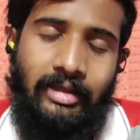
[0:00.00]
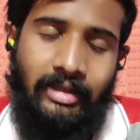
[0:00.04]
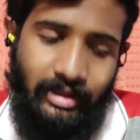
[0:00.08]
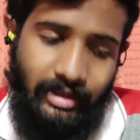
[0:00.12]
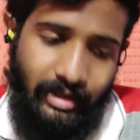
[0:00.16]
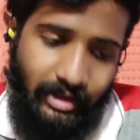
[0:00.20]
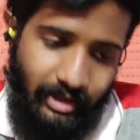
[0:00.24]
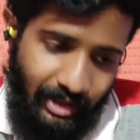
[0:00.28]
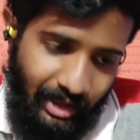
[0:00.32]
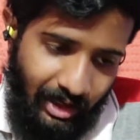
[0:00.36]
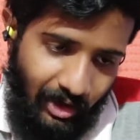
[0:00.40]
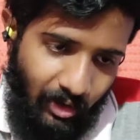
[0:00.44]

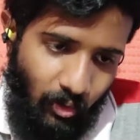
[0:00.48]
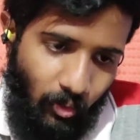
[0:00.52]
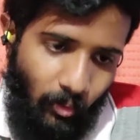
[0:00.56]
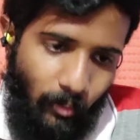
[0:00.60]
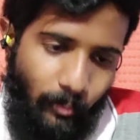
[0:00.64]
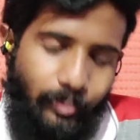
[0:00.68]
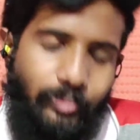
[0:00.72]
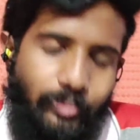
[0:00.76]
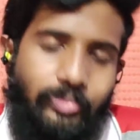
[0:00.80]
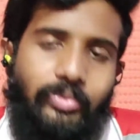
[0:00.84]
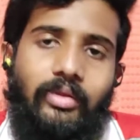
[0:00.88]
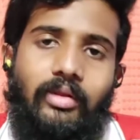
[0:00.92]

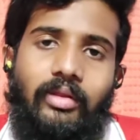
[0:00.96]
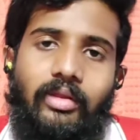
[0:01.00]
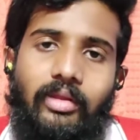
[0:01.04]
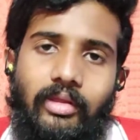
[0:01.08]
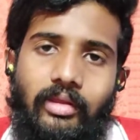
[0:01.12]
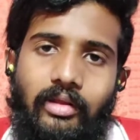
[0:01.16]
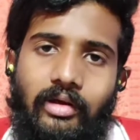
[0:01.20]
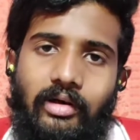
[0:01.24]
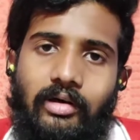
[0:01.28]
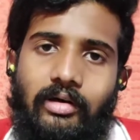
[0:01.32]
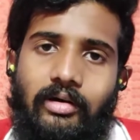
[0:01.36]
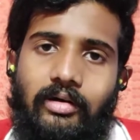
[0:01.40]
Now,
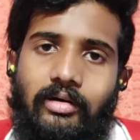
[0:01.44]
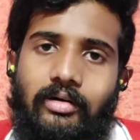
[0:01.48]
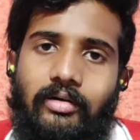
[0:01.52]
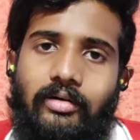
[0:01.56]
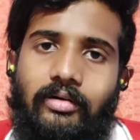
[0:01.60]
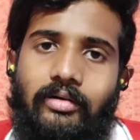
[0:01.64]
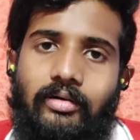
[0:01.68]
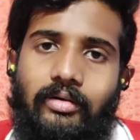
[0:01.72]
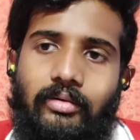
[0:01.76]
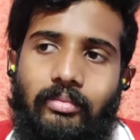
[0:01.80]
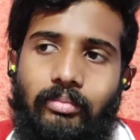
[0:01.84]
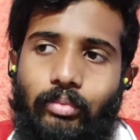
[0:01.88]
the
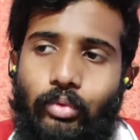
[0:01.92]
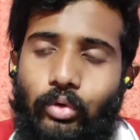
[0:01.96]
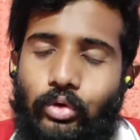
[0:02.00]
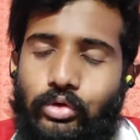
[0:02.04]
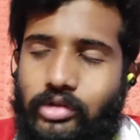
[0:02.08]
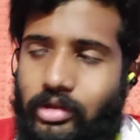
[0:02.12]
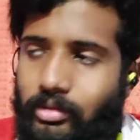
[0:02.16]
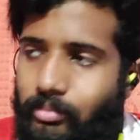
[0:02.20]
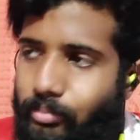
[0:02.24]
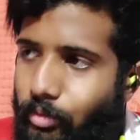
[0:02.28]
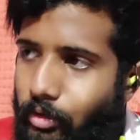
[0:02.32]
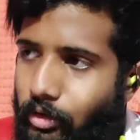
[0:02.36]

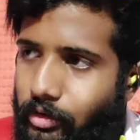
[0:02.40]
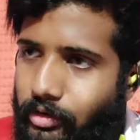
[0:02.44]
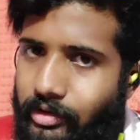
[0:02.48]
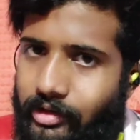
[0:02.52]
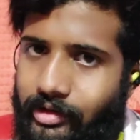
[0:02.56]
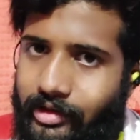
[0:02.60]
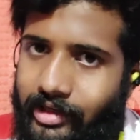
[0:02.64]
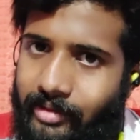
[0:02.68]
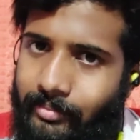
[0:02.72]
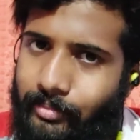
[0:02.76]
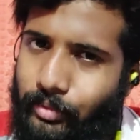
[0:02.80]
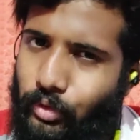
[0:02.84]
most
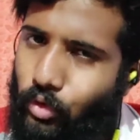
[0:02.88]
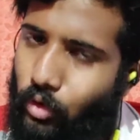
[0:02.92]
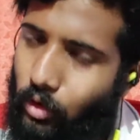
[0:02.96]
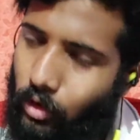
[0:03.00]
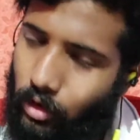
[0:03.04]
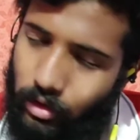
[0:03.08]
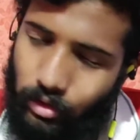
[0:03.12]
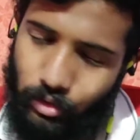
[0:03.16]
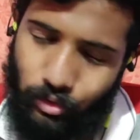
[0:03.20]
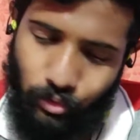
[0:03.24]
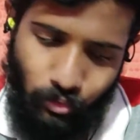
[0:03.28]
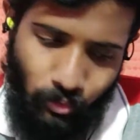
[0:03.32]
important tip, you
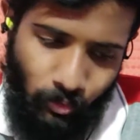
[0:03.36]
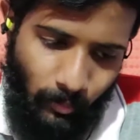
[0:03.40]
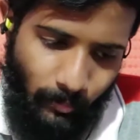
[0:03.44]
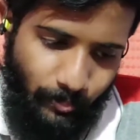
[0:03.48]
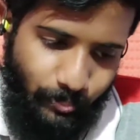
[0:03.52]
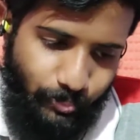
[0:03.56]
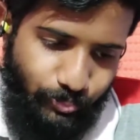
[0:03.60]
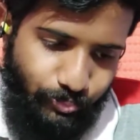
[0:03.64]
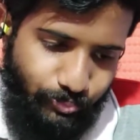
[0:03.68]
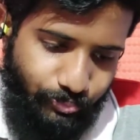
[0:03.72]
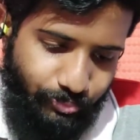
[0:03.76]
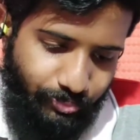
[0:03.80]
all know
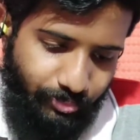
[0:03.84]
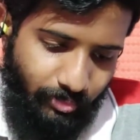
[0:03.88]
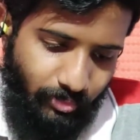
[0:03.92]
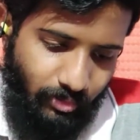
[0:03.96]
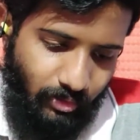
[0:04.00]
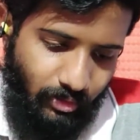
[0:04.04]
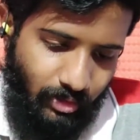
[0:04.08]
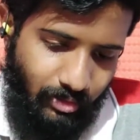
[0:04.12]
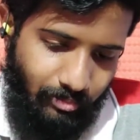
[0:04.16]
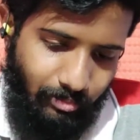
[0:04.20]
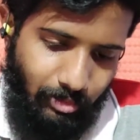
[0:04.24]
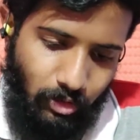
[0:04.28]

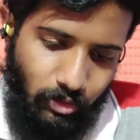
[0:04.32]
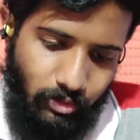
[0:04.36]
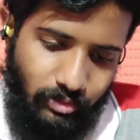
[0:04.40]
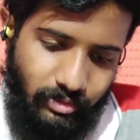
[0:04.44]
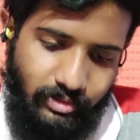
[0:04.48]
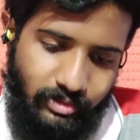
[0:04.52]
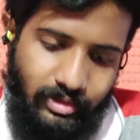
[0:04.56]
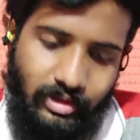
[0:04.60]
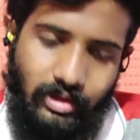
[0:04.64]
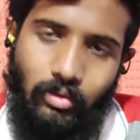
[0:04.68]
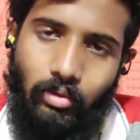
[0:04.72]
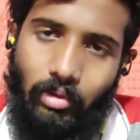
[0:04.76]

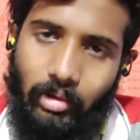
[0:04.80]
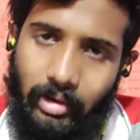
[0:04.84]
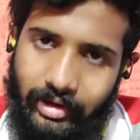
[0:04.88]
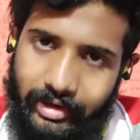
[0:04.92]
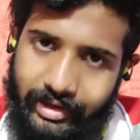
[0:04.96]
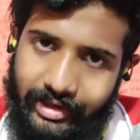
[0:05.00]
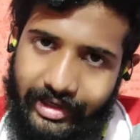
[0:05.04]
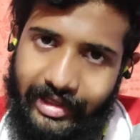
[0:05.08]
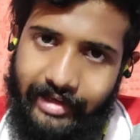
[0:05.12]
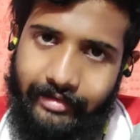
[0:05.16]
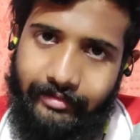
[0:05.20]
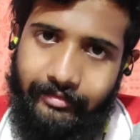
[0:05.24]
about the
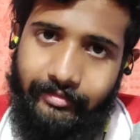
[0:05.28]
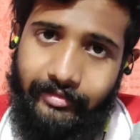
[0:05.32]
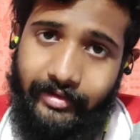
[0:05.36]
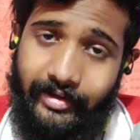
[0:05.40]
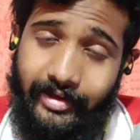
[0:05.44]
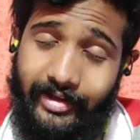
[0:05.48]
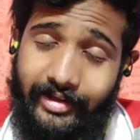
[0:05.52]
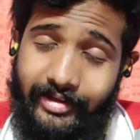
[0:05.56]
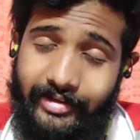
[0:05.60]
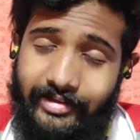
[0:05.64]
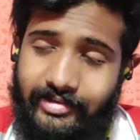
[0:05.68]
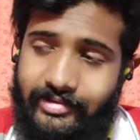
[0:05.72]
quarantine
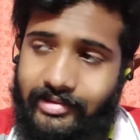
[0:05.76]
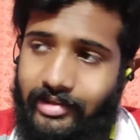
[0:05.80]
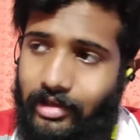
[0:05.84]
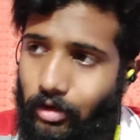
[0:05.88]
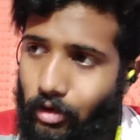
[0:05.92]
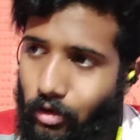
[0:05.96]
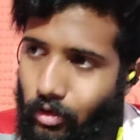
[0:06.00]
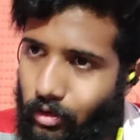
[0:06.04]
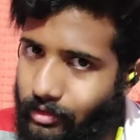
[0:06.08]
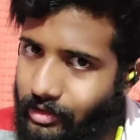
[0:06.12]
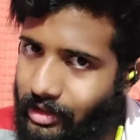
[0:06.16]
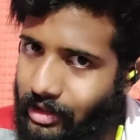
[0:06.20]
phase, the
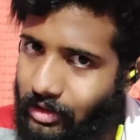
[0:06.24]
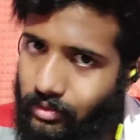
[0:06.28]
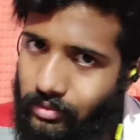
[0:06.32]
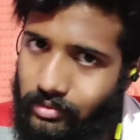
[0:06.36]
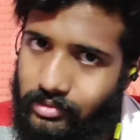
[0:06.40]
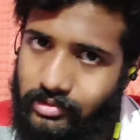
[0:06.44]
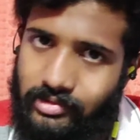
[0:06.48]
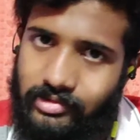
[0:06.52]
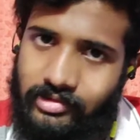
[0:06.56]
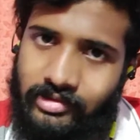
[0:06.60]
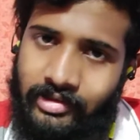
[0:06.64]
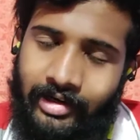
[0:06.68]

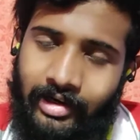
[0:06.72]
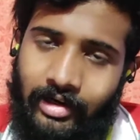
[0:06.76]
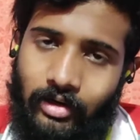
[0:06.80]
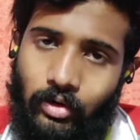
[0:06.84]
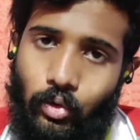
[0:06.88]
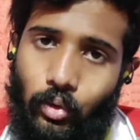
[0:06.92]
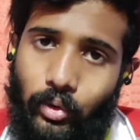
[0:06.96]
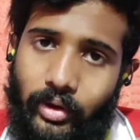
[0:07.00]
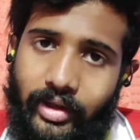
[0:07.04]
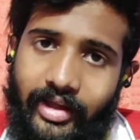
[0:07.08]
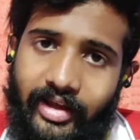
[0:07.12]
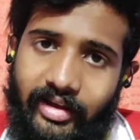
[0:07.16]
lockdowns that are
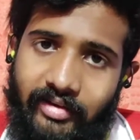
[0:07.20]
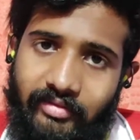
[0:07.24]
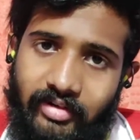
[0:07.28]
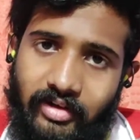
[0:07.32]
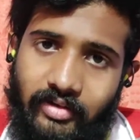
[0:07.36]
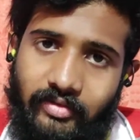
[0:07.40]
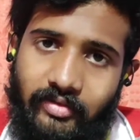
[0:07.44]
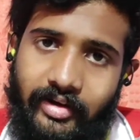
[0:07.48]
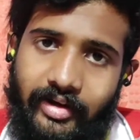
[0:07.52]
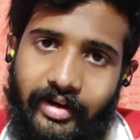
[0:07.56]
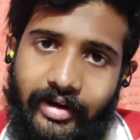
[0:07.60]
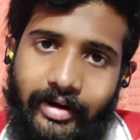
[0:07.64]
going
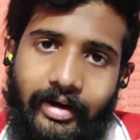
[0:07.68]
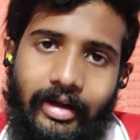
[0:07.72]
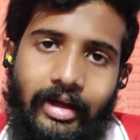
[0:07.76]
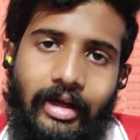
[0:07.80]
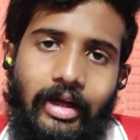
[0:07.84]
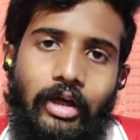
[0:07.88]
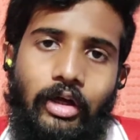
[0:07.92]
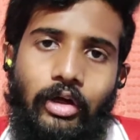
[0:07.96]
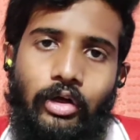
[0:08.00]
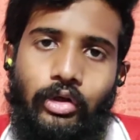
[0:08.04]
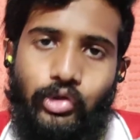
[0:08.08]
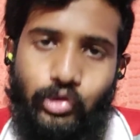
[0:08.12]
everywhere.
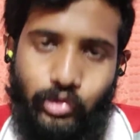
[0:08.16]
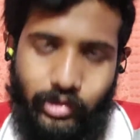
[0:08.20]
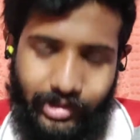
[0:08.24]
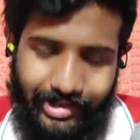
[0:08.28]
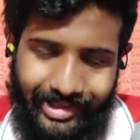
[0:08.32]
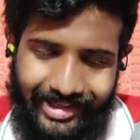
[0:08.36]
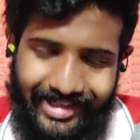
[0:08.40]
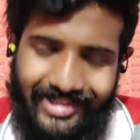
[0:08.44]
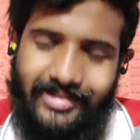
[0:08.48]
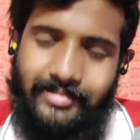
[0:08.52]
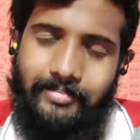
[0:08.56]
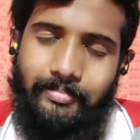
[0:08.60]
So
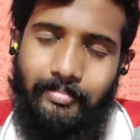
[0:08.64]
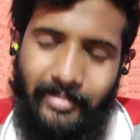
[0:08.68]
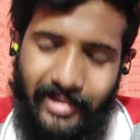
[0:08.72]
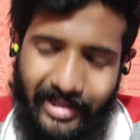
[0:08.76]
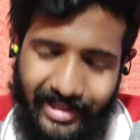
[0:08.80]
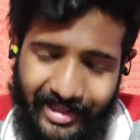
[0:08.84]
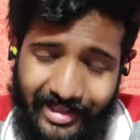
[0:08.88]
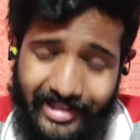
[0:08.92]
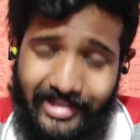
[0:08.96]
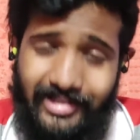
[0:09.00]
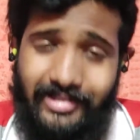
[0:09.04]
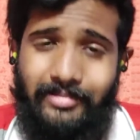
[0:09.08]
yes,
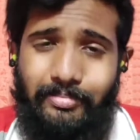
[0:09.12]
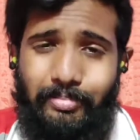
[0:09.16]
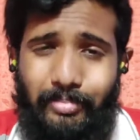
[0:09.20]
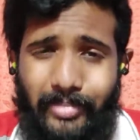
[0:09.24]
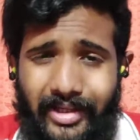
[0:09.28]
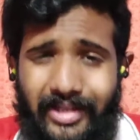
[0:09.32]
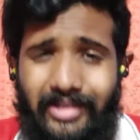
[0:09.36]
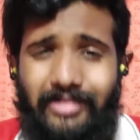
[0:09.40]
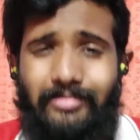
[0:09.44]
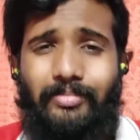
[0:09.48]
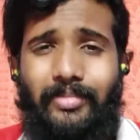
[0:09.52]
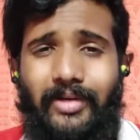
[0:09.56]
please,
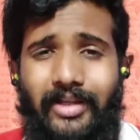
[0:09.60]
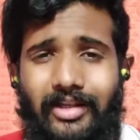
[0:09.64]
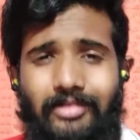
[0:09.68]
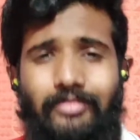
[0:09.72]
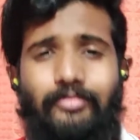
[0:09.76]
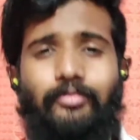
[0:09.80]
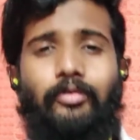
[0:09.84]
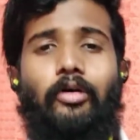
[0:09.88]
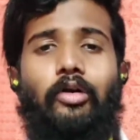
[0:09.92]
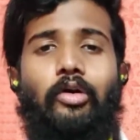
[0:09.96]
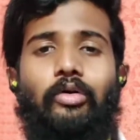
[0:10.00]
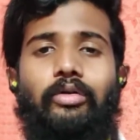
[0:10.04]
please, please
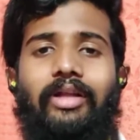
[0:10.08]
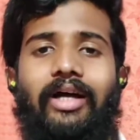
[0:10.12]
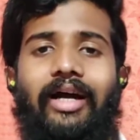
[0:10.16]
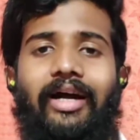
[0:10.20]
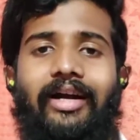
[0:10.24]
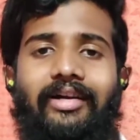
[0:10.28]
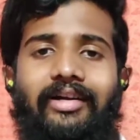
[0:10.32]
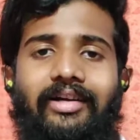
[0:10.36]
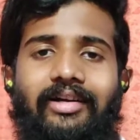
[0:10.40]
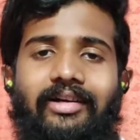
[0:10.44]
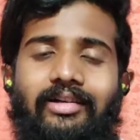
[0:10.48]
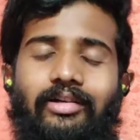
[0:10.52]
follow
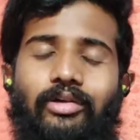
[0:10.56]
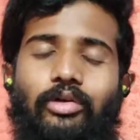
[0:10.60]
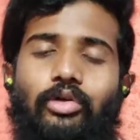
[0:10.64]
that.